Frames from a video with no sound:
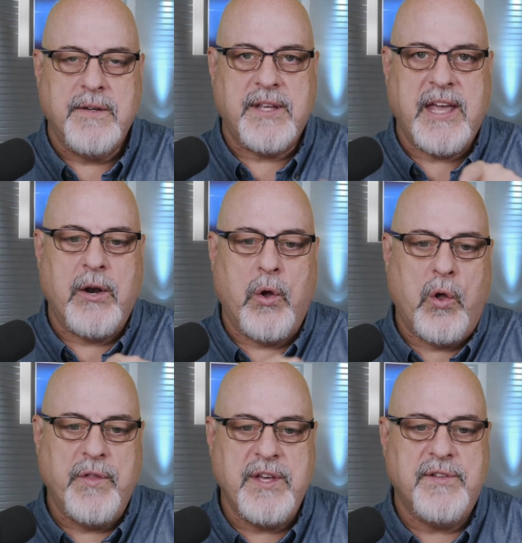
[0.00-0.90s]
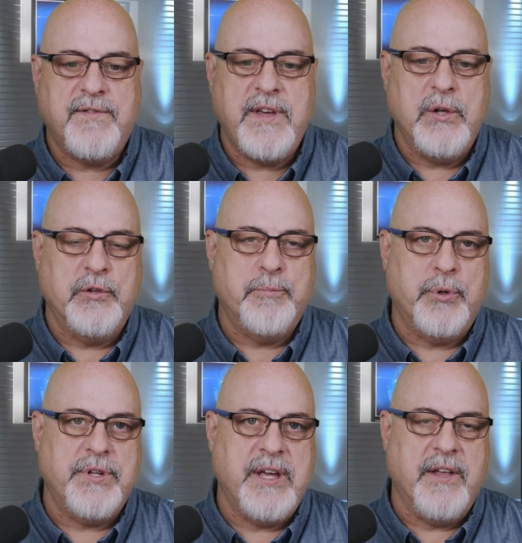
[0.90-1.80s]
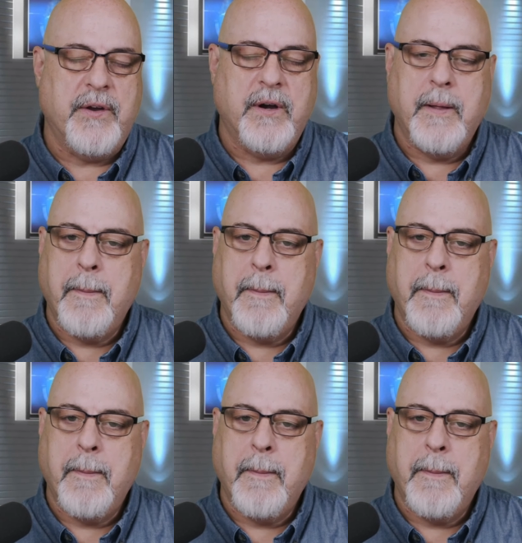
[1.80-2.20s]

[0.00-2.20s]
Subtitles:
to get all these fields put together.